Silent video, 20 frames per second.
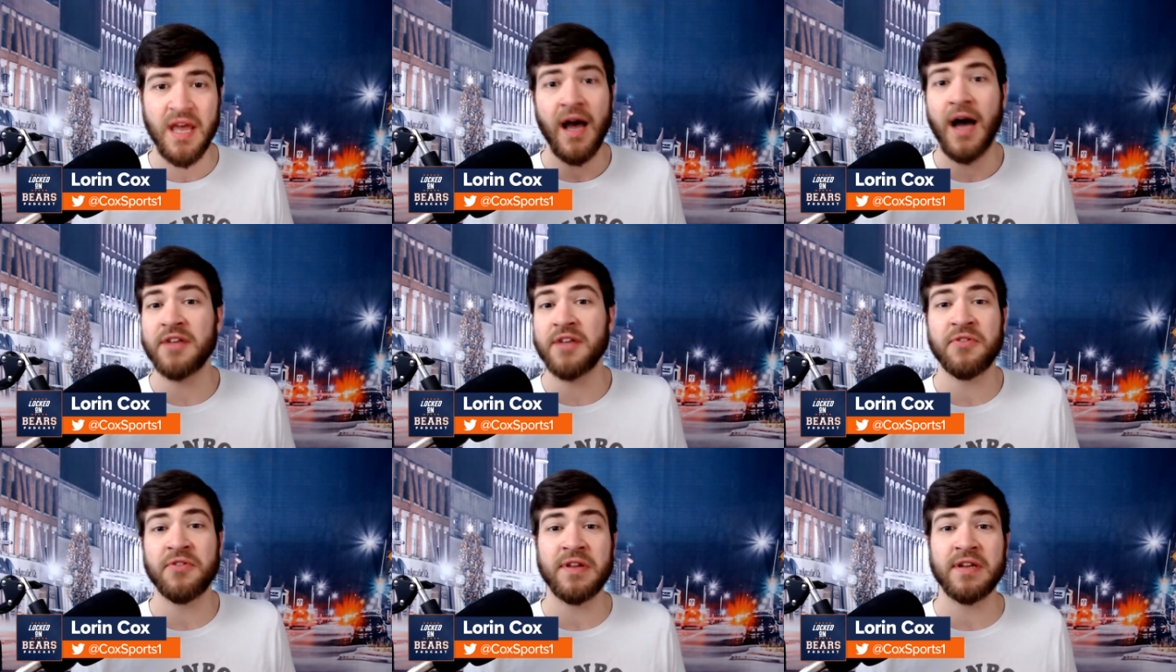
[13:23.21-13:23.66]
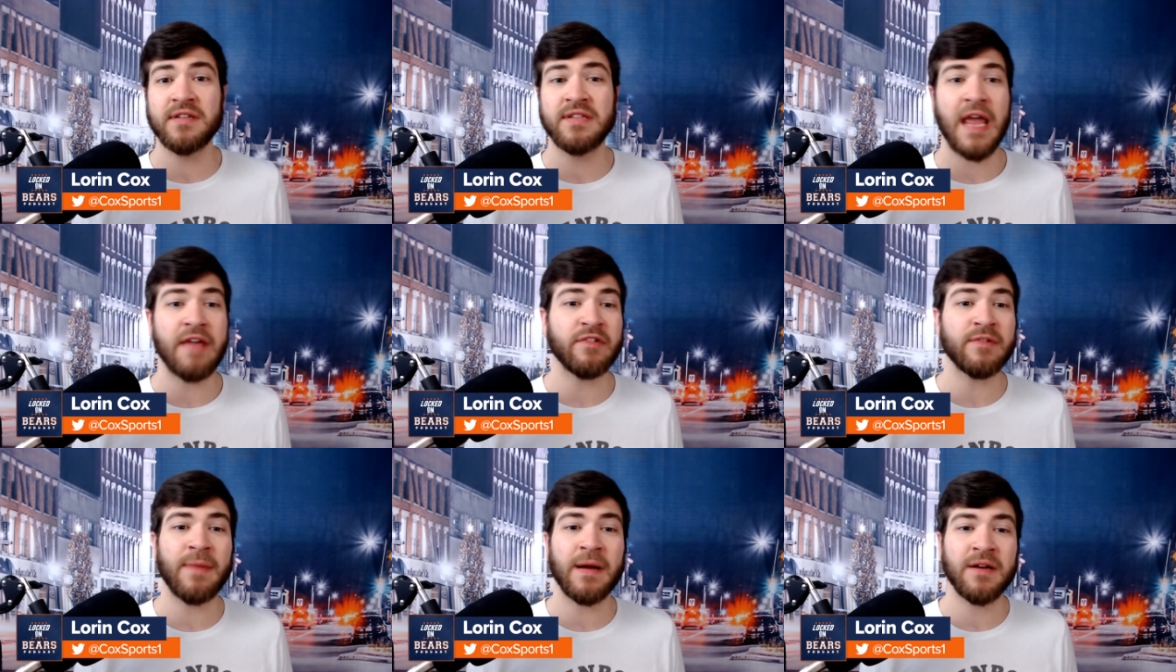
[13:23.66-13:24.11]
I also think
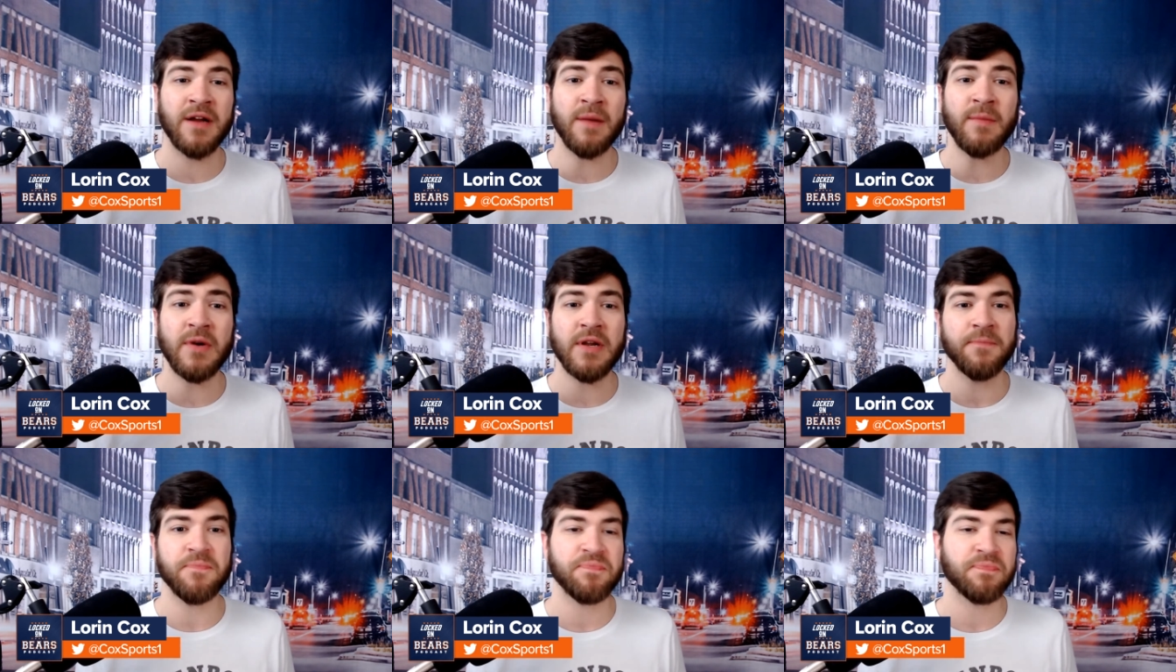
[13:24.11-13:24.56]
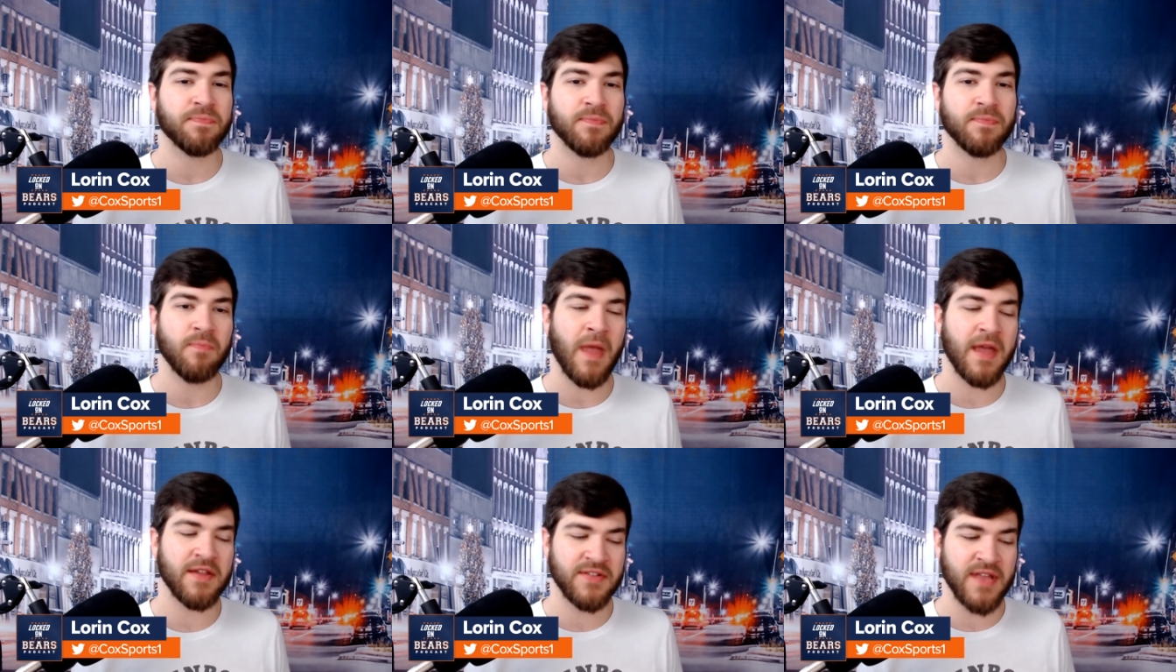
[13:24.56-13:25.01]
David Montgomery
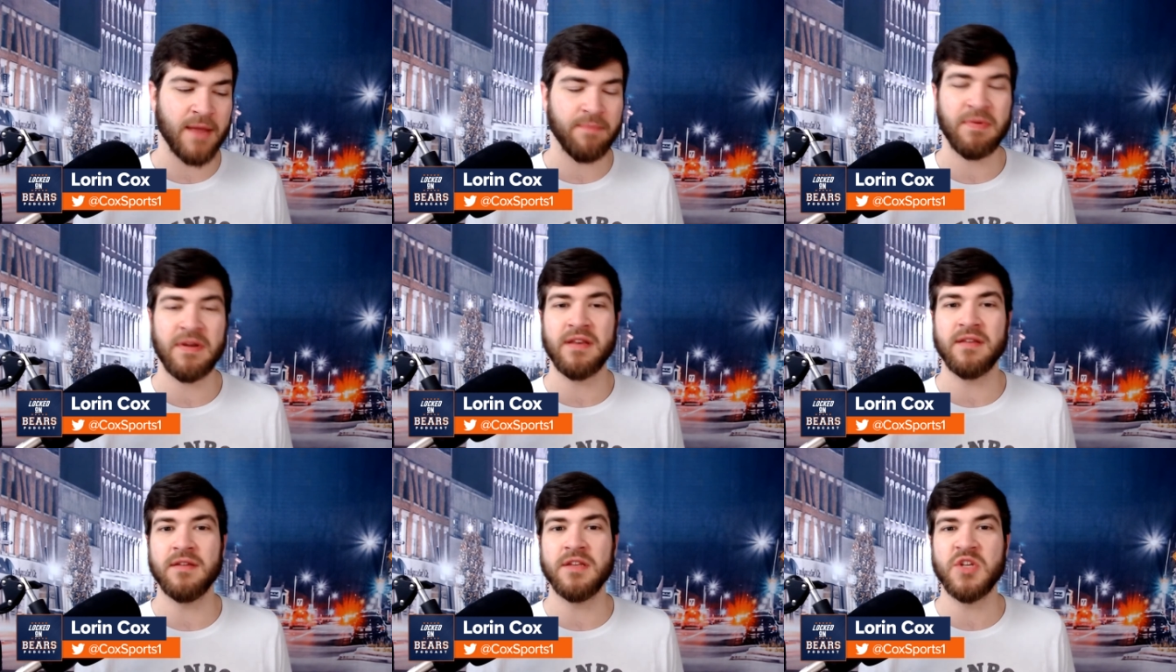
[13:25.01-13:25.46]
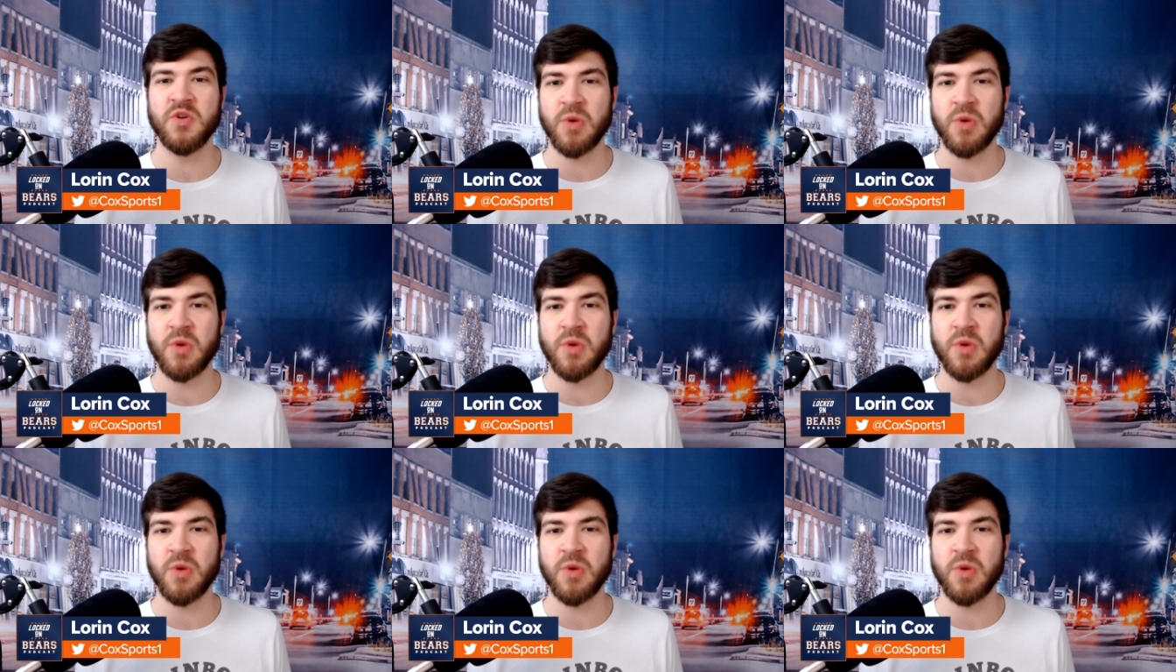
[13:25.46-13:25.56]
has not been